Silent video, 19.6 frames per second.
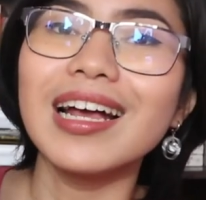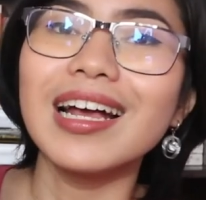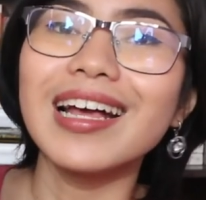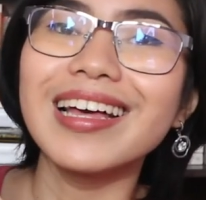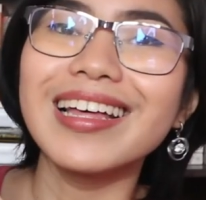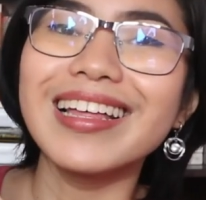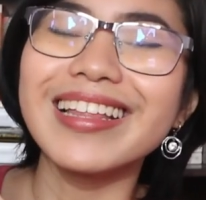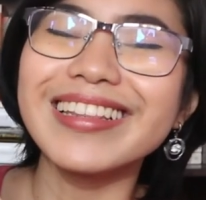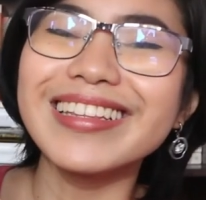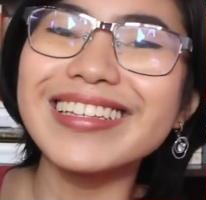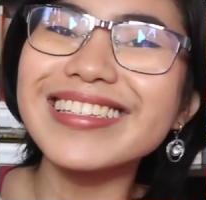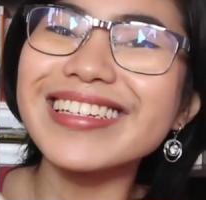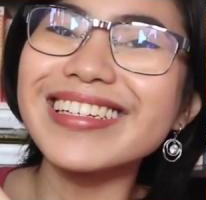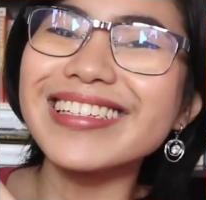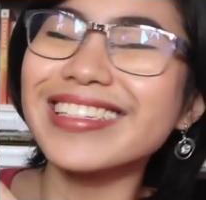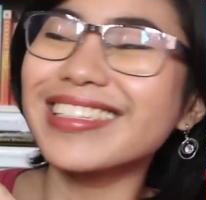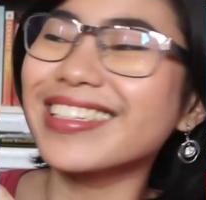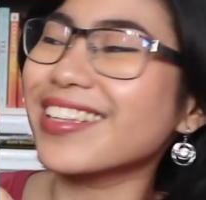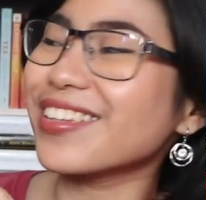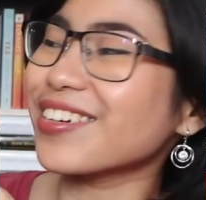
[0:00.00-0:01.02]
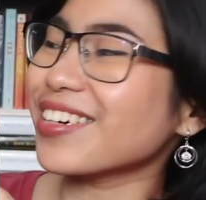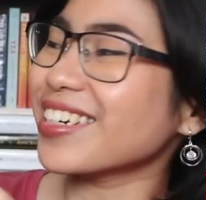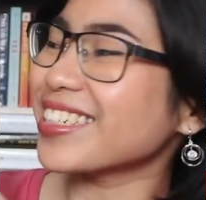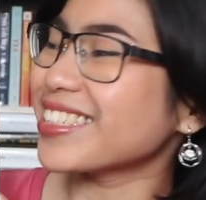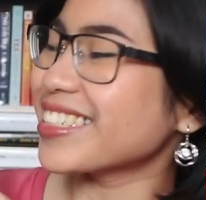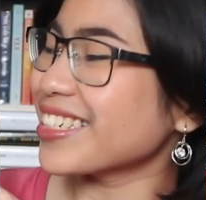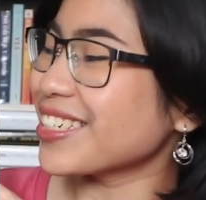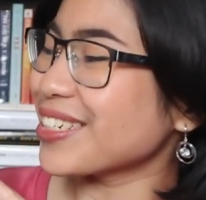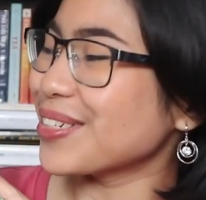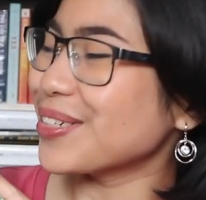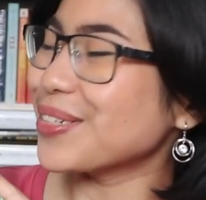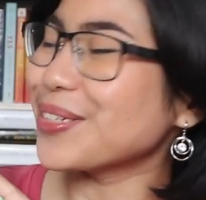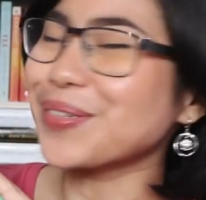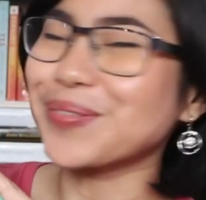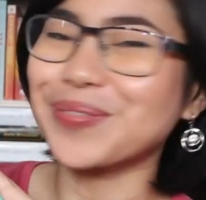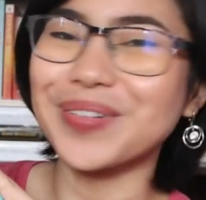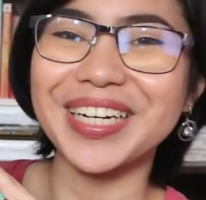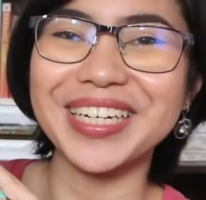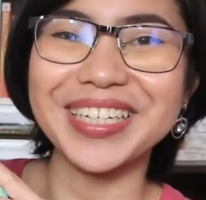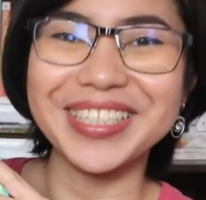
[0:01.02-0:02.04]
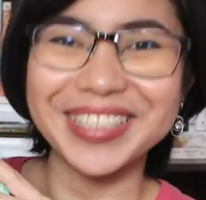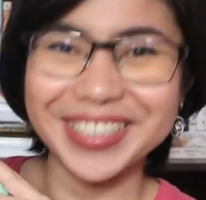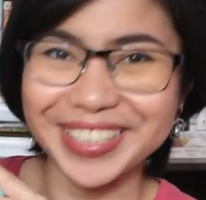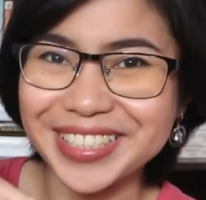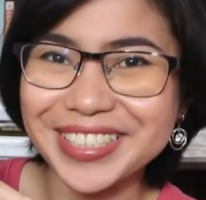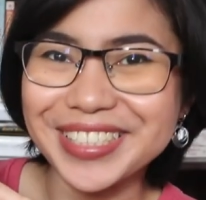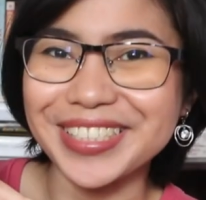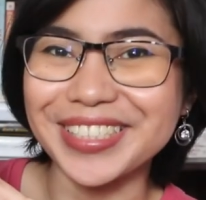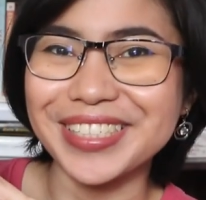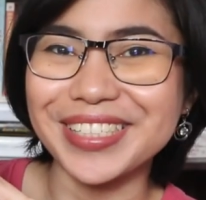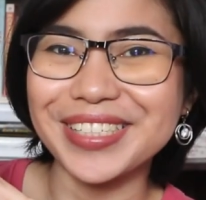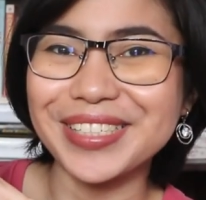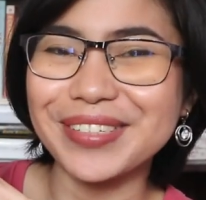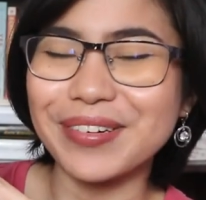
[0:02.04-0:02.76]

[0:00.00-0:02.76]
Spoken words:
And this is another addition to my collection.